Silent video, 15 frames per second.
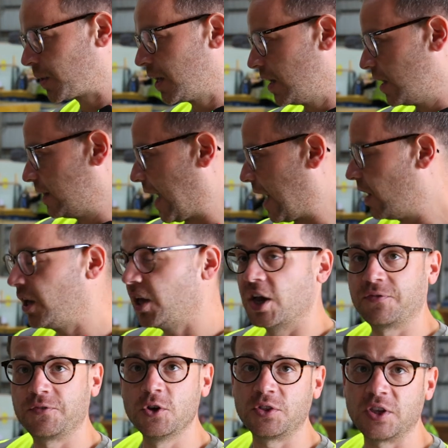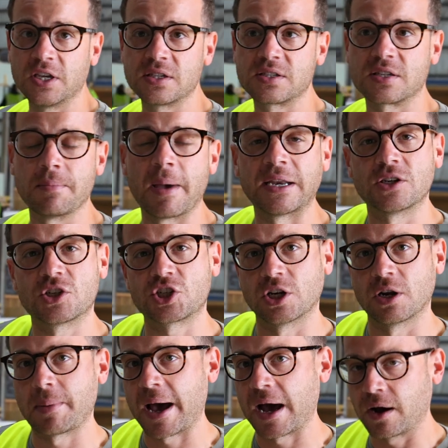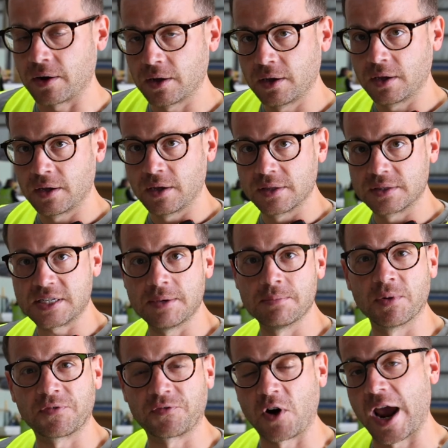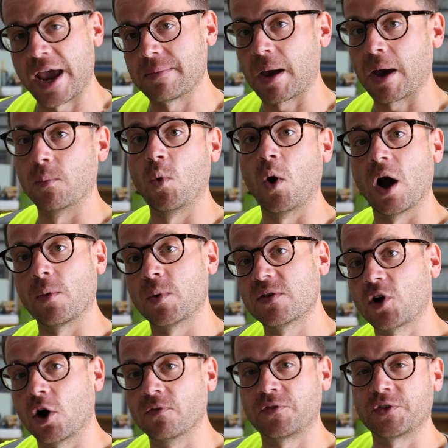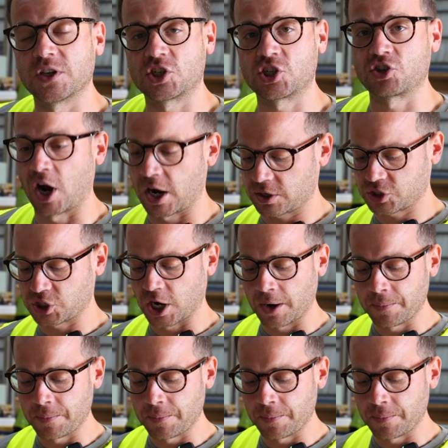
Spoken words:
Now, a few things to mention about timber frame and why we've gone for this structure.